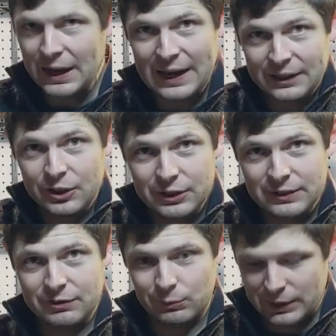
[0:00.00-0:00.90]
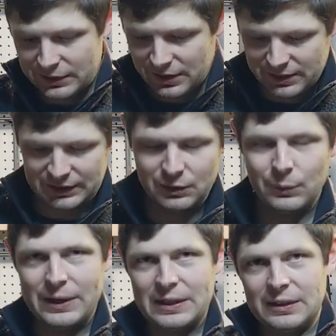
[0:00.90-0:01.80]
I couldn't even wear the thing. The
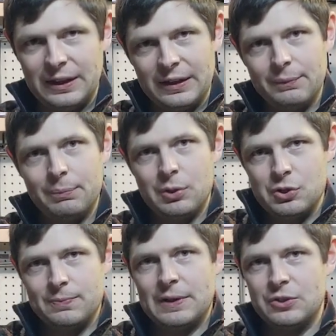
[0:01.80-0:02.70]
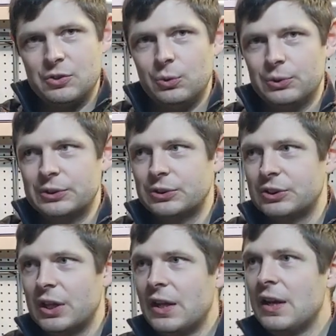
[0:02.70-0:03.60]
way it like pushed my
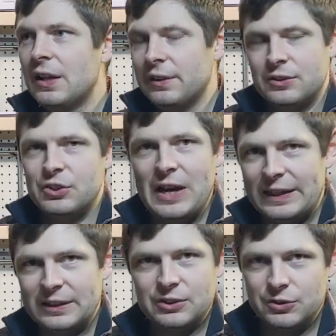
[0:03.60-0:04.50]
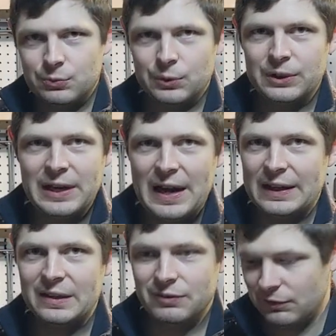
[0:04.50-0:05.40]
shoulders, the jacket just would
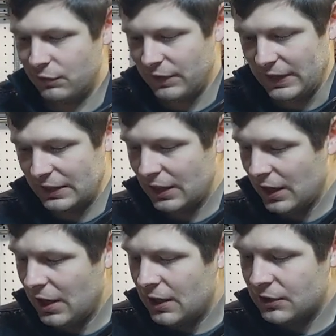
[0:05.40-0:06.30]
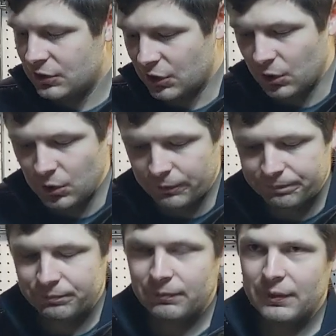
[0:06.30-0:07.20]
not even fit. So
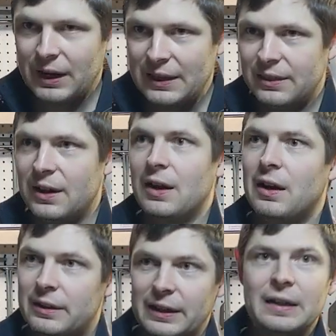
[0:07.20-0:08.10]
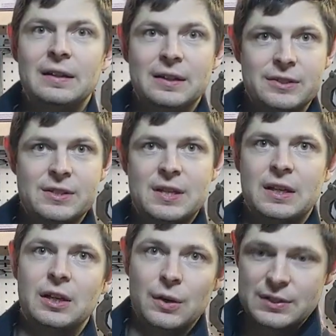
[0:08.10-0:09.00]
I thought, all right, let's
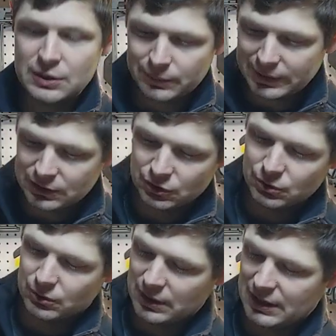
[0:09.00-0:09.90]
see what we can do.